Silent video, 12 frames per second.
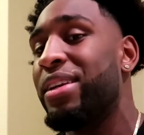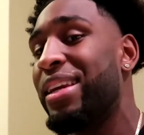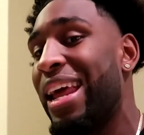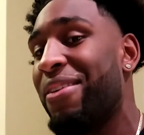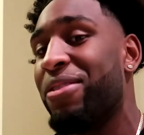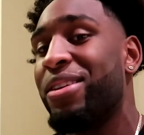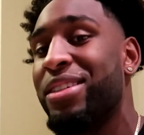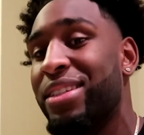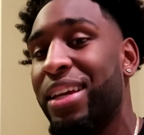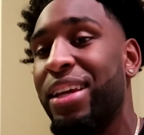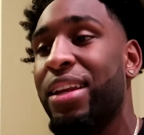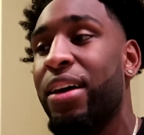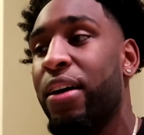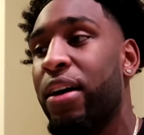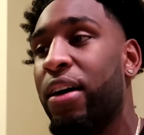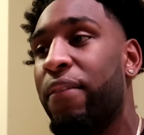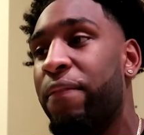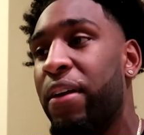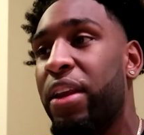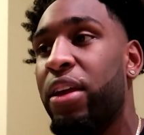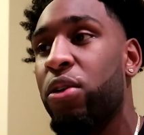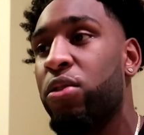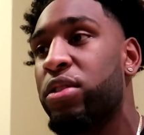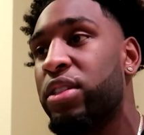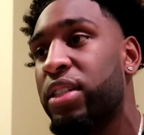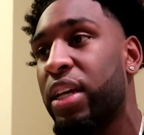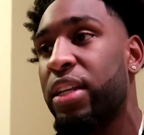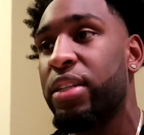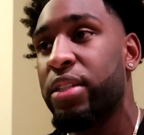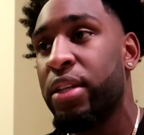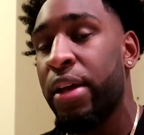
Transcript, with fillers: never seen a video since